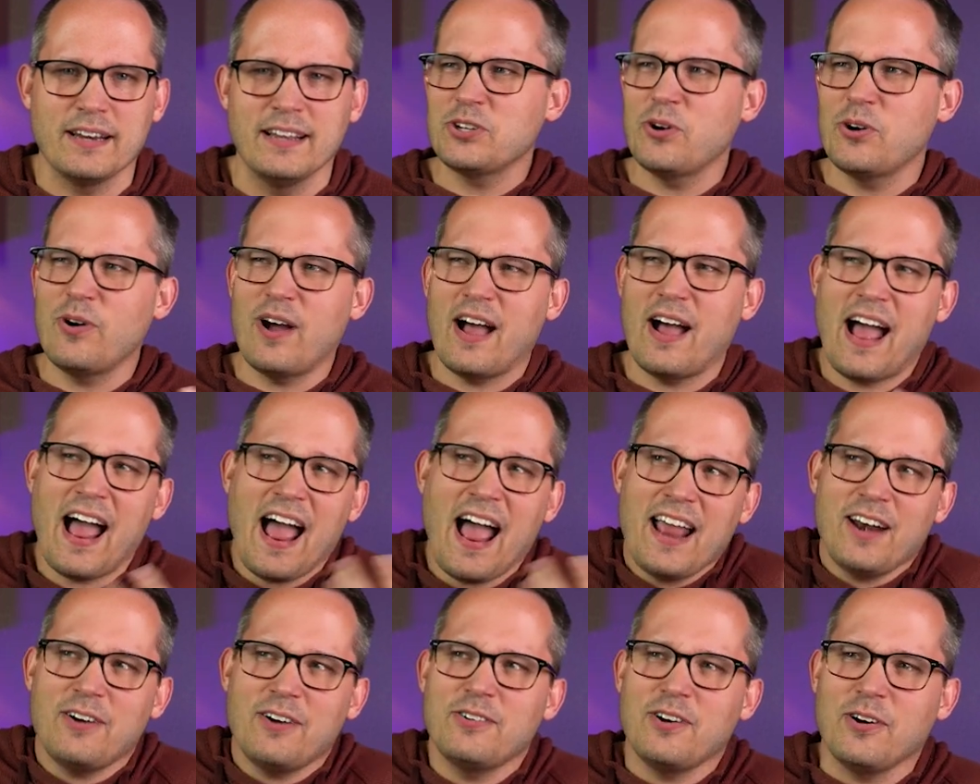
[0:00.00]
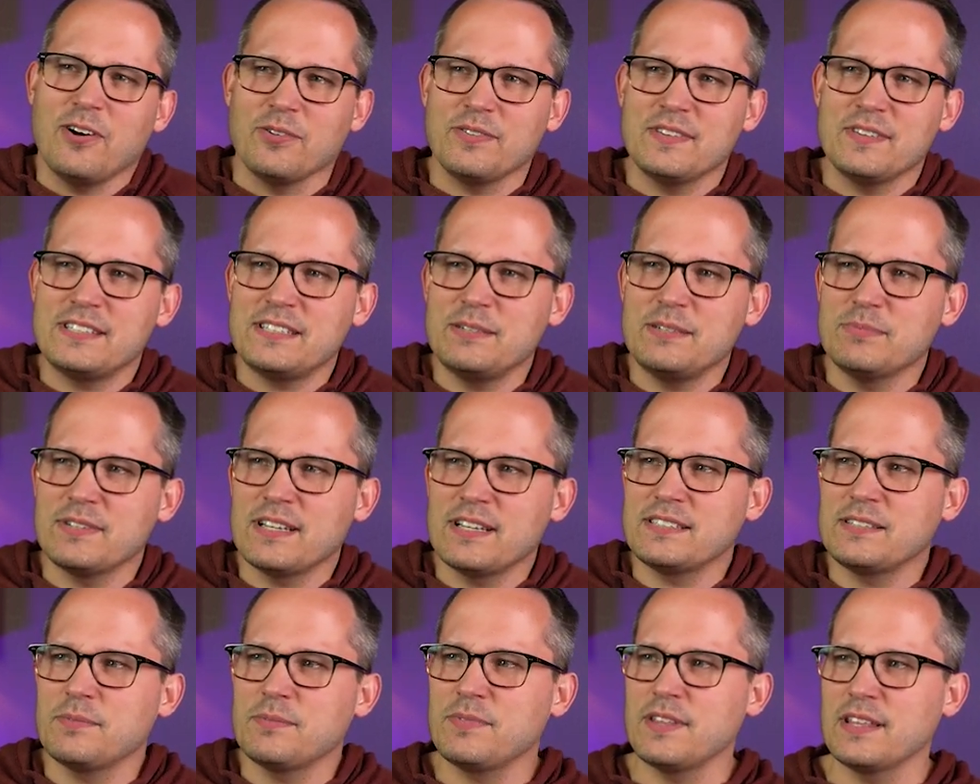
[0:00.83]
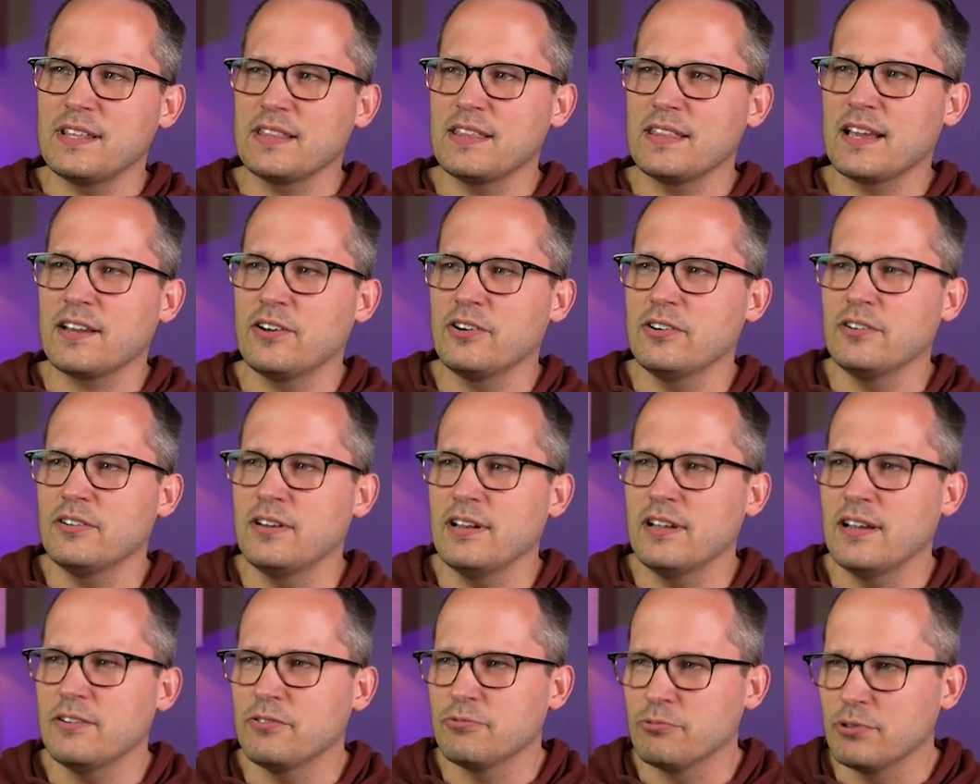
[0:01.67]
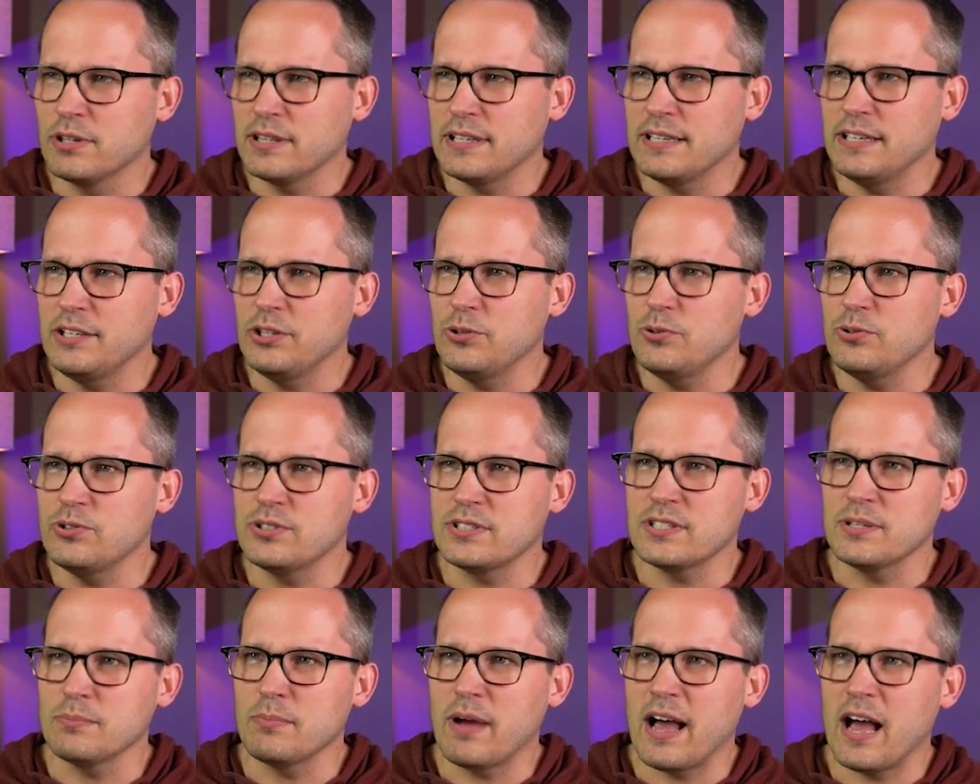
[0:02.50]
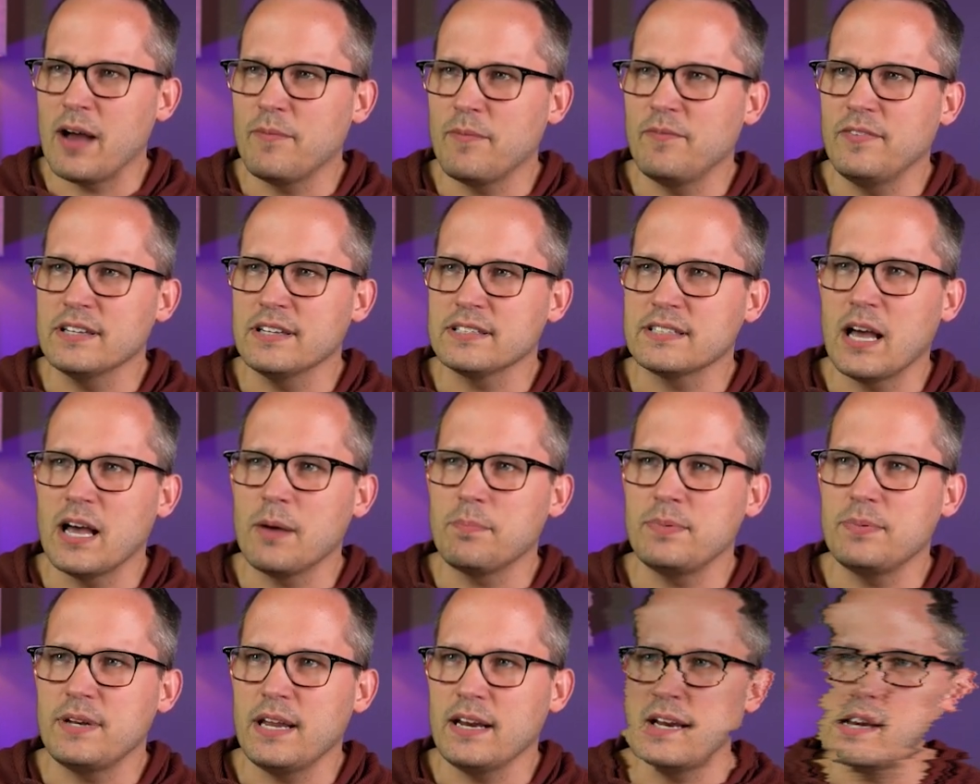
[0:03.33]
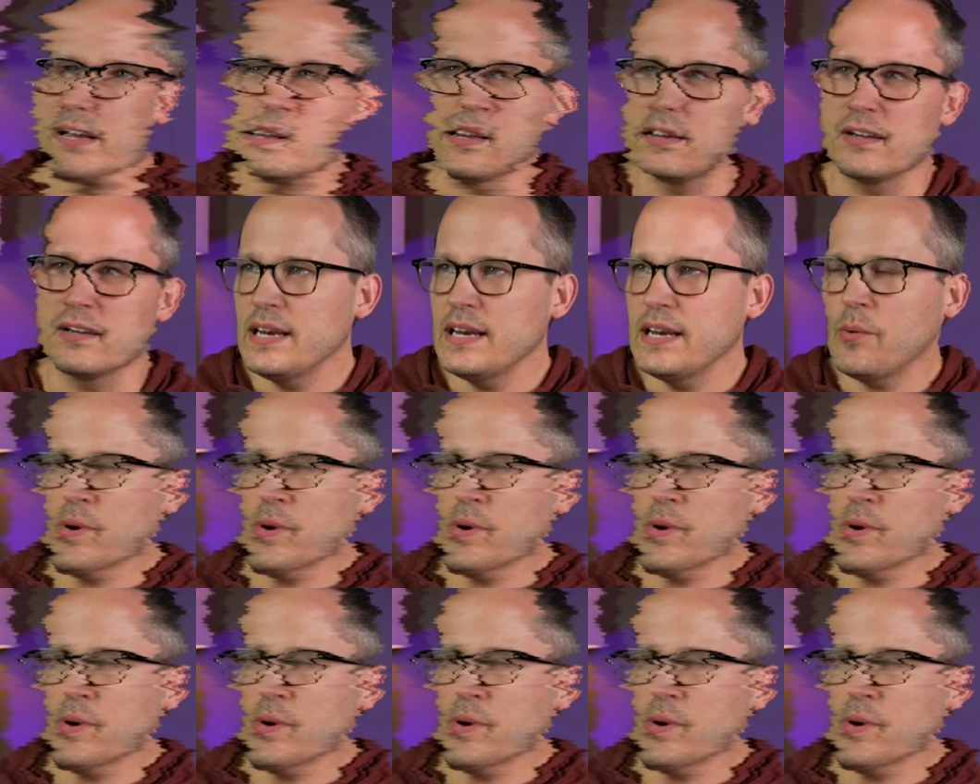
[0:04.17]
So I don't know. This seems like something that could really use some obvious updating.